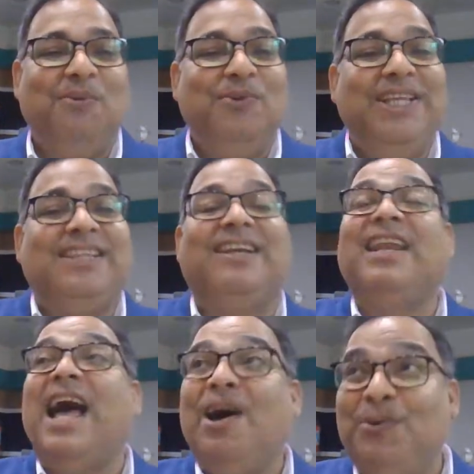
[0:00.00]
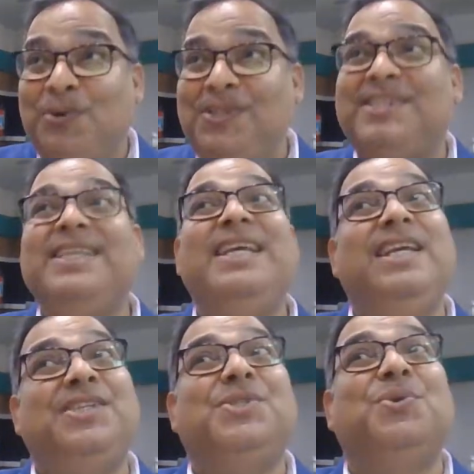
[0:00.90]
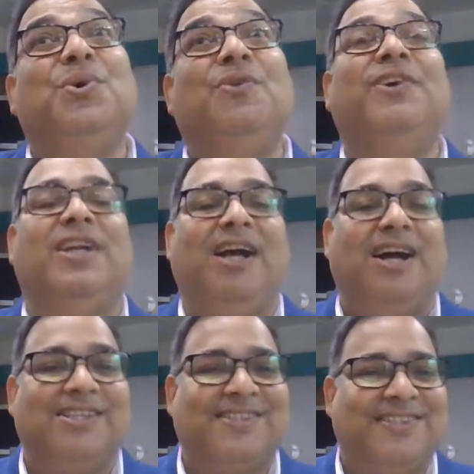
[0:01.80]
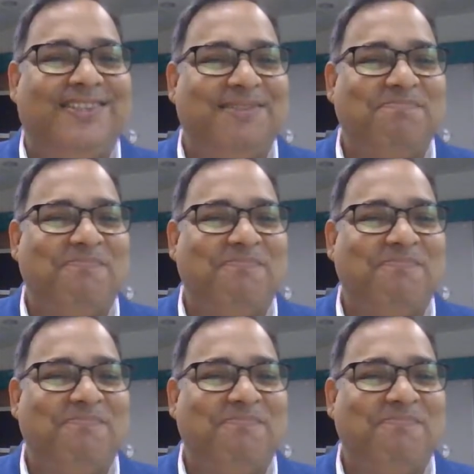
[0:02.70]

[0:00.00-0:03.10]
with clouds is overcast.